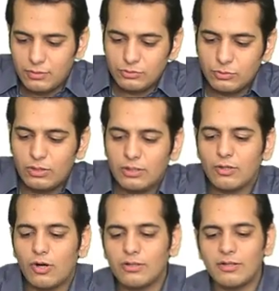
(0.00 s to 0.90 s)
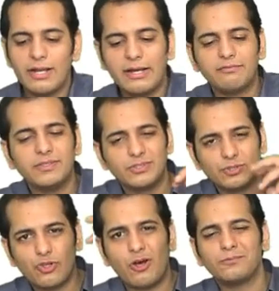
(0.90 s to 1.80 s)
So a contract which
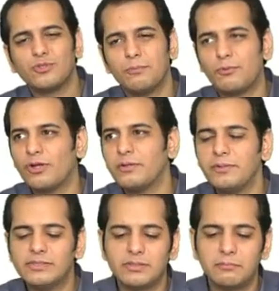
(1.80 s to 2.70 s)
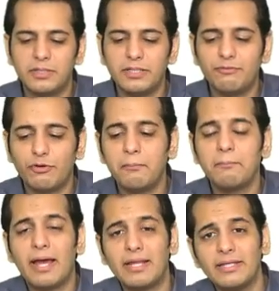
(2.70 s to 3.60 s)
stops or prohibits somebody from
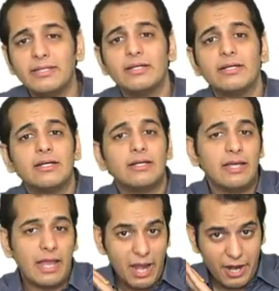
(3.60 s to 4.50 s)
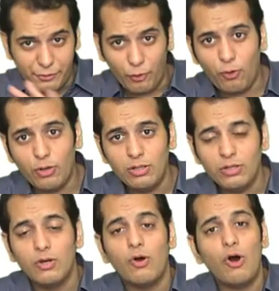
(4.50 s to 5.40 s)
marrying at
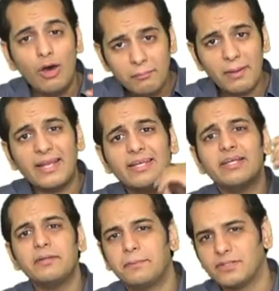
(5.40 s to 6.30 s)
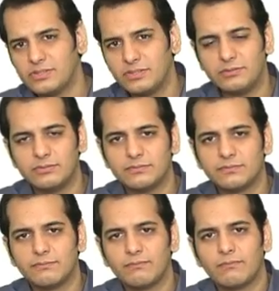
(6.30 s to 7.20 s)
all or marrying any person,
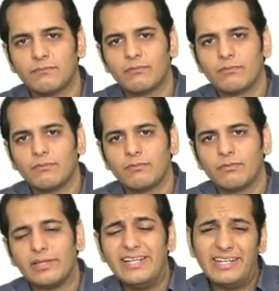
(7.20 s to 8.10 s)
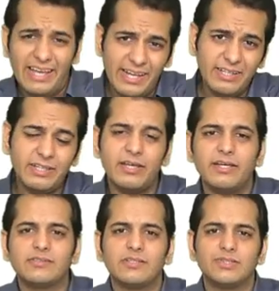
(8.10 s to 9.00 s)
in any
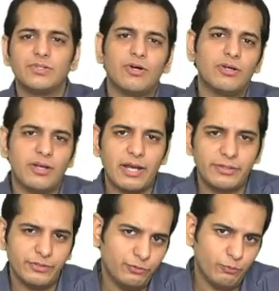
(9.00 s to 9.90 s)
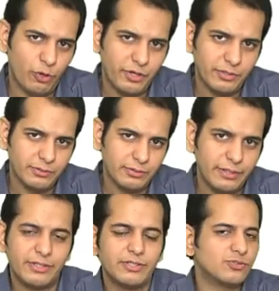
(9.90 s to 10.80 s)
case such a contract is void.
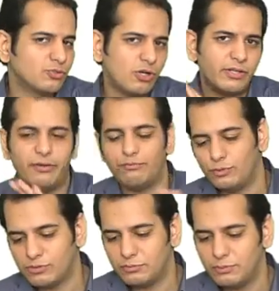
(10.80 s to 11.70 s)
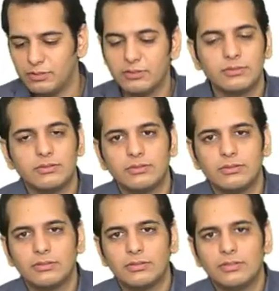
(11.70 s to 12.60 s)
It is not enforceable.
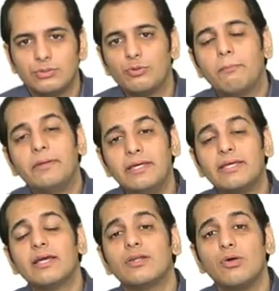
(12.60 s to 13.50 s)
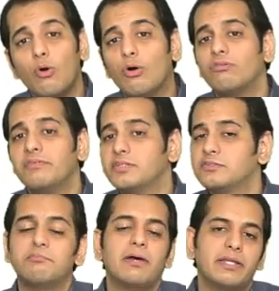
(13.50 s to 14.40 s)
So B can always
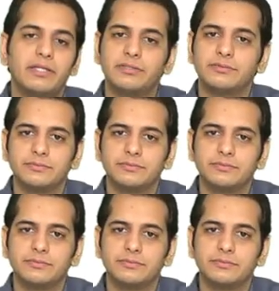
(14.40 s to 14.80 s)
marry.